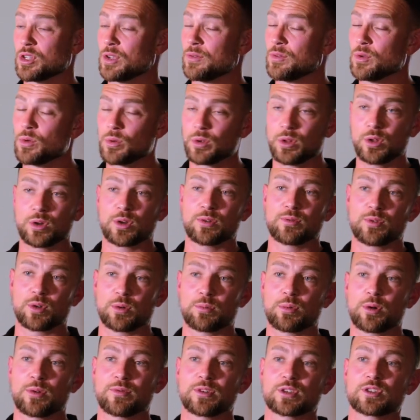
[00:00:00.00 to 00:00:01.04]
If you were looking for a
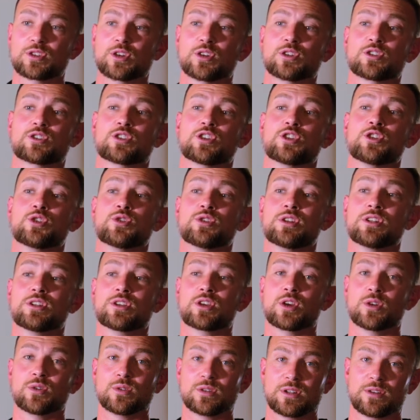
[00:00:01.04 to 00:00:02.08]
perfect church, you need to
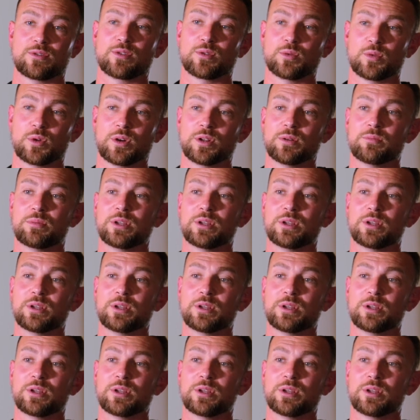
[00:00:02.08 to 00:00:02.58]
go to a different one,